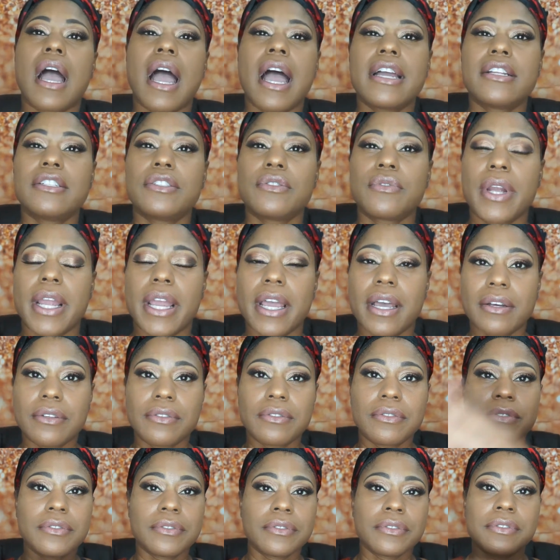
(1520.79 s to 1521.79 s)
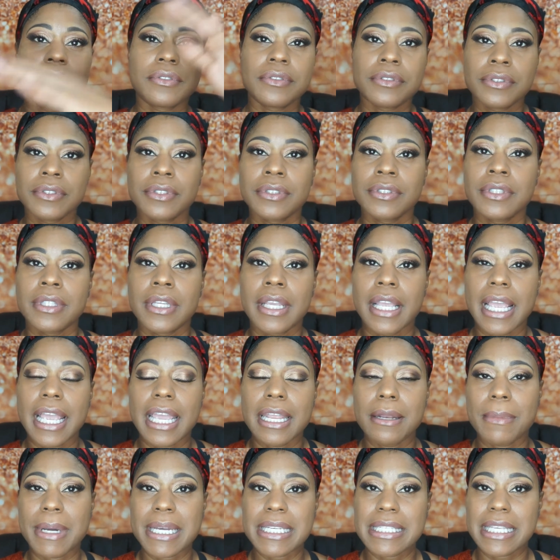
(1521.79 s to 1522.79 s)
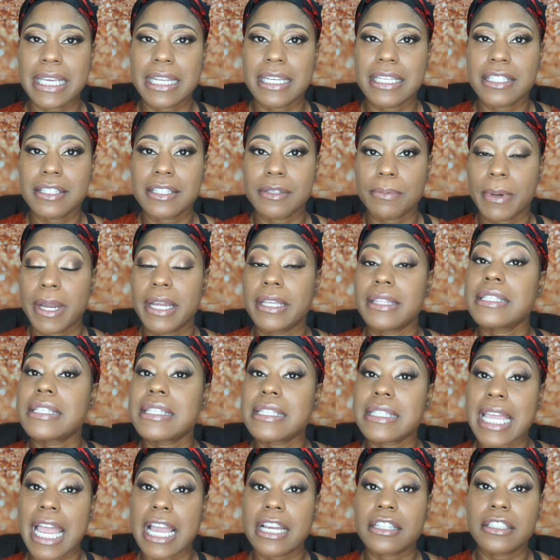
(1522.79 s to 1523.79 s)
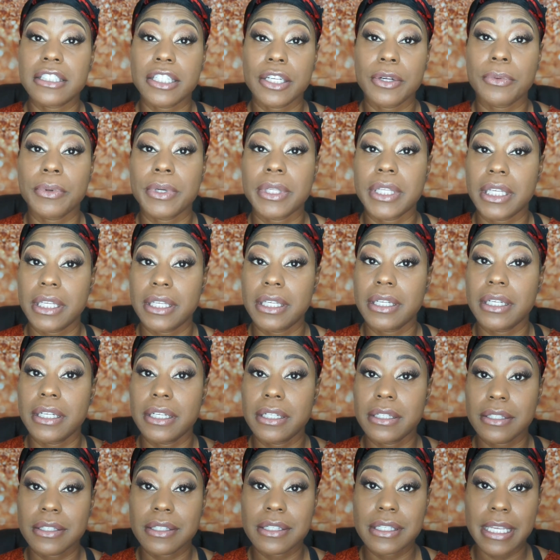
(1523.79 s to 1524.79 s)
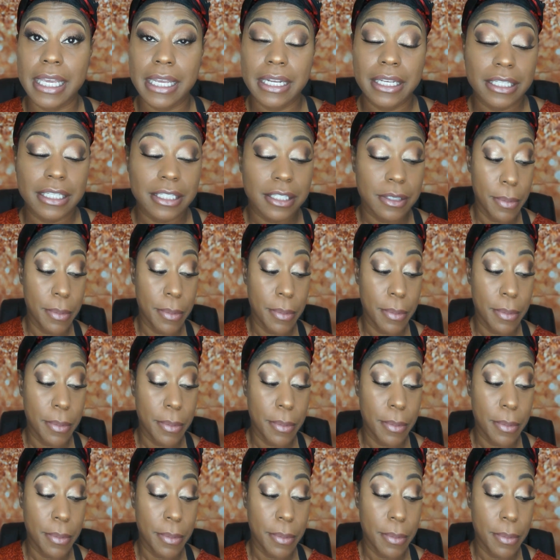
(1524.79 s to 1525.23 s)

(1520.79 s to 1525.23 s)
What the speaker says: I drown in my setting spray. This is actually a really good setting